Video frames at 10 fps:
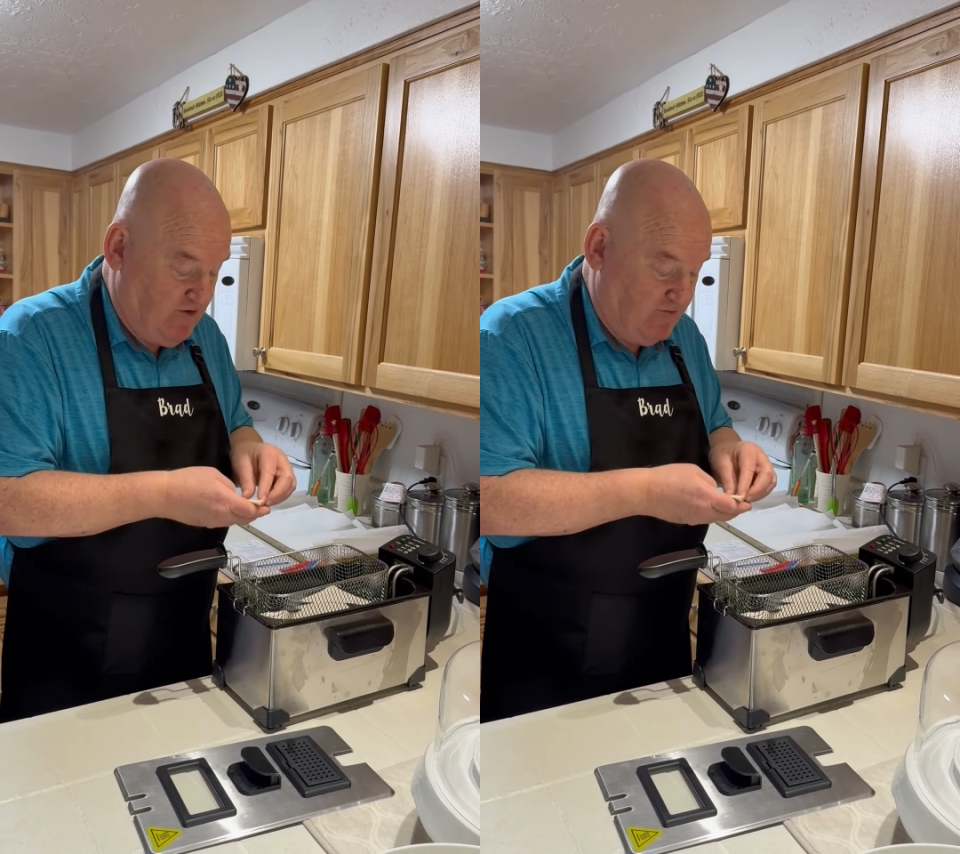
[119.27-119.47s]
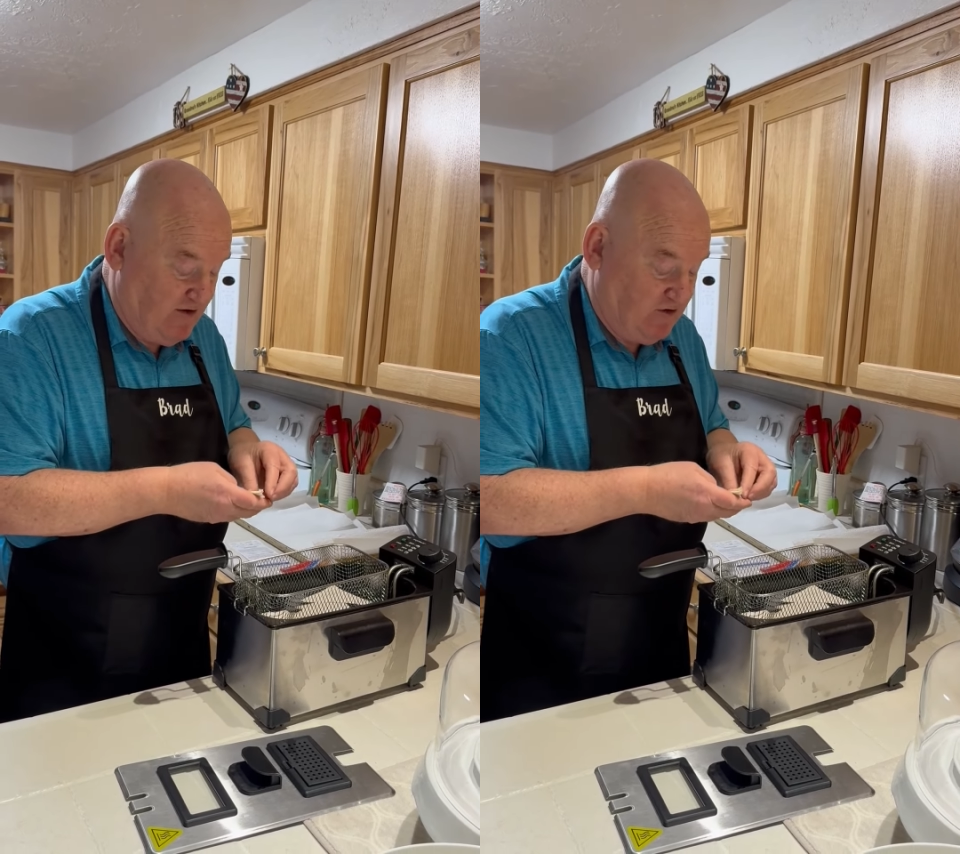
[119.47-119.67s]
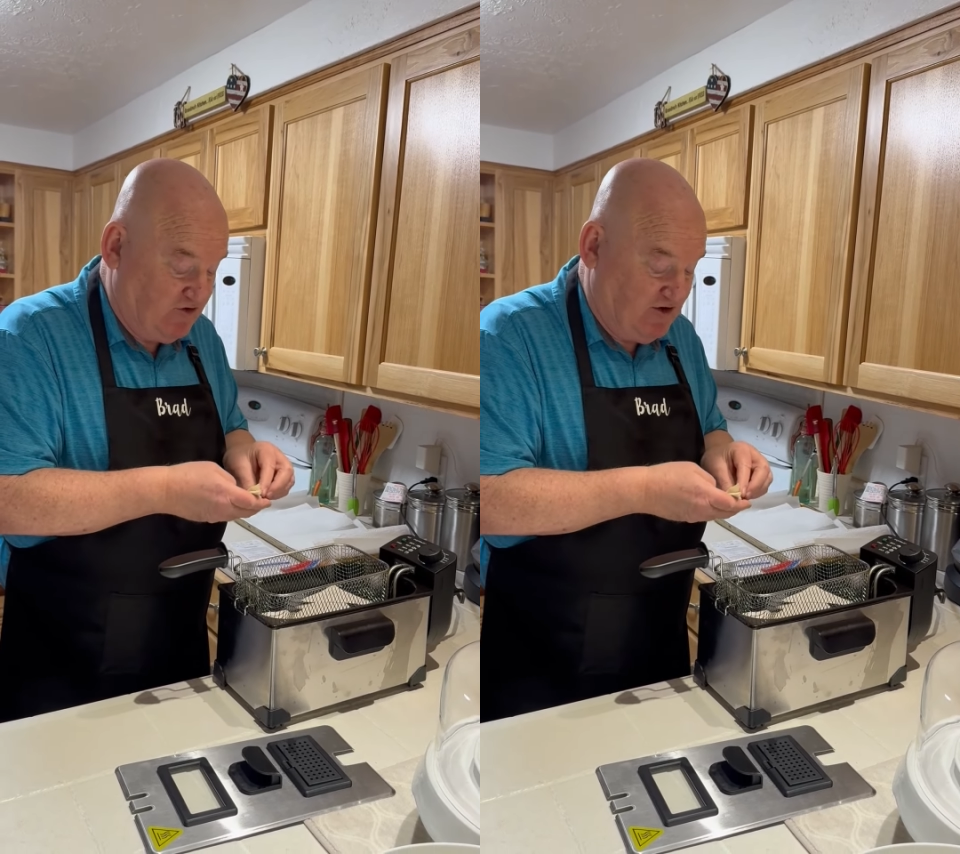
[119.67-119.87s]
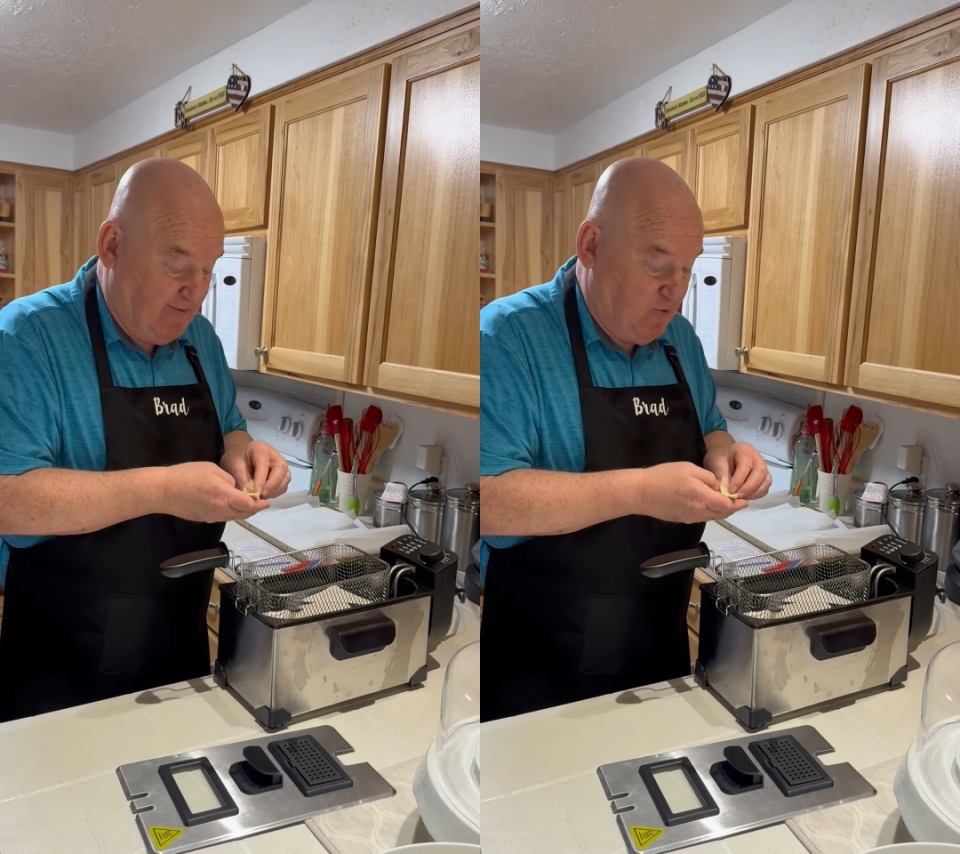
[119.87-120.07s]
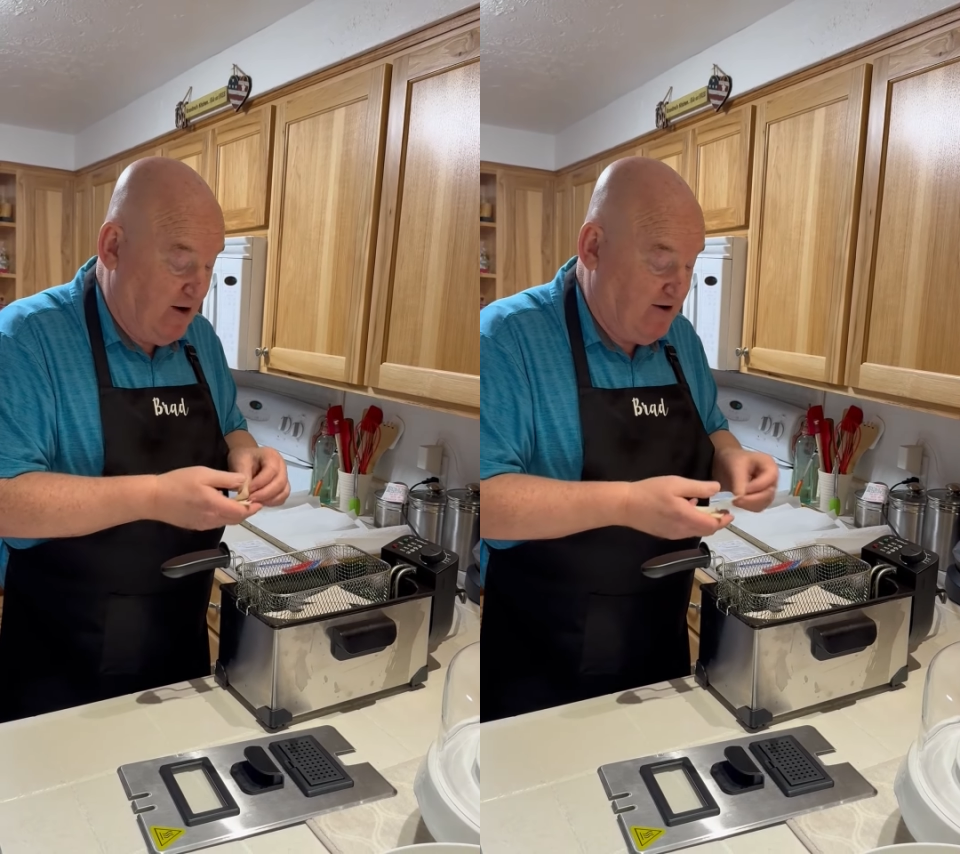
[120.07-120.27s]
that they're
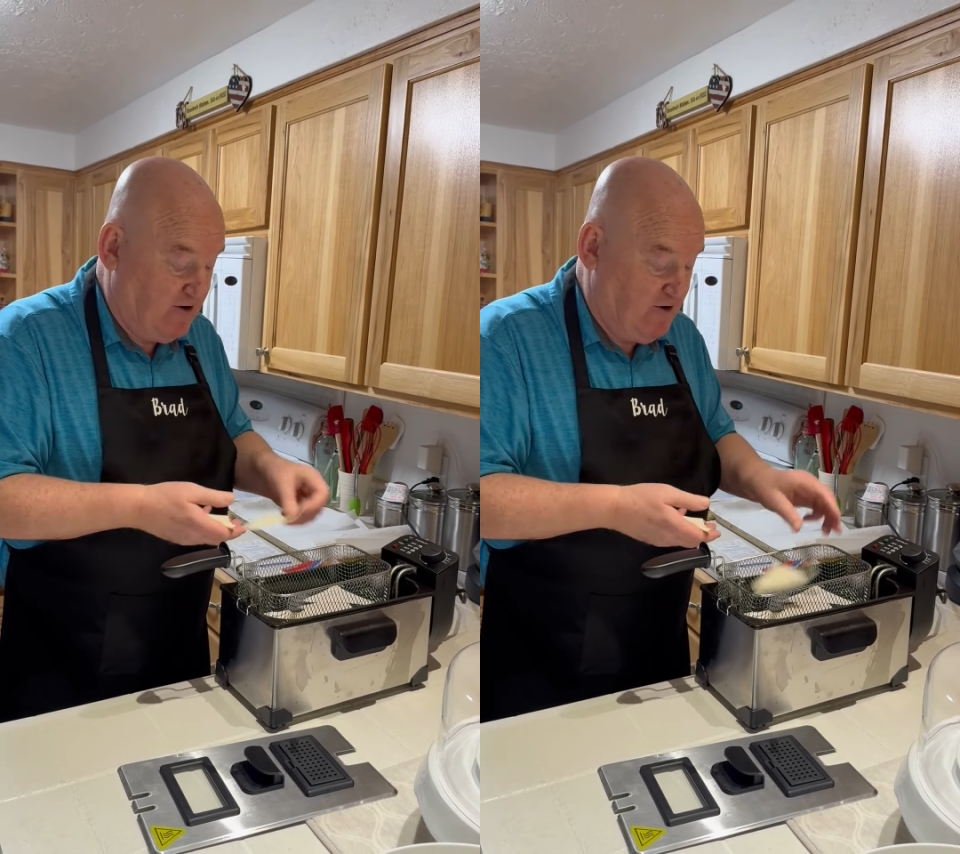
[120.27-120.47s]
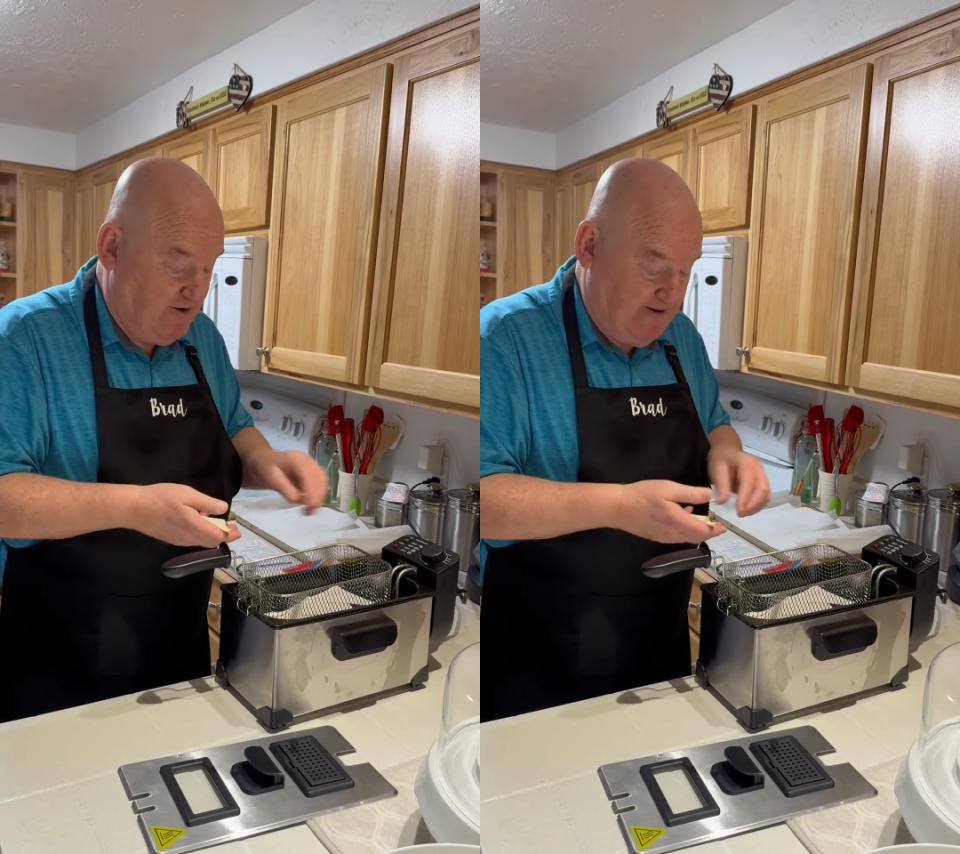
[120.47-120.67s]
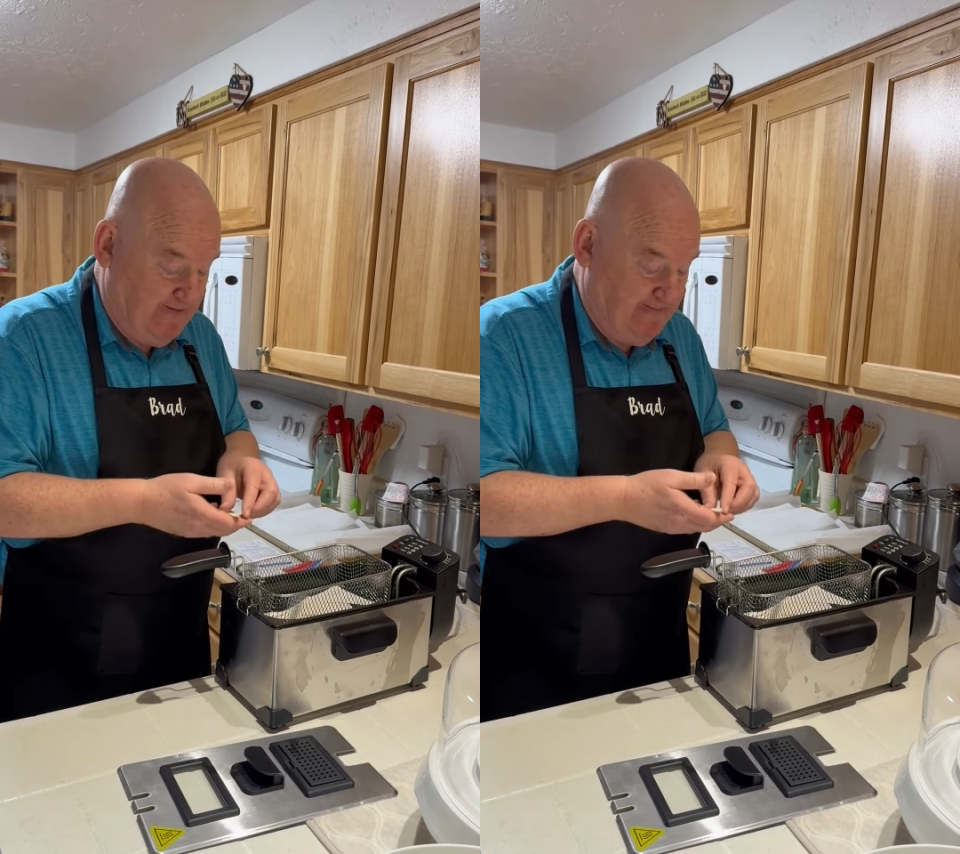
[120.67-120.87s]
separated good.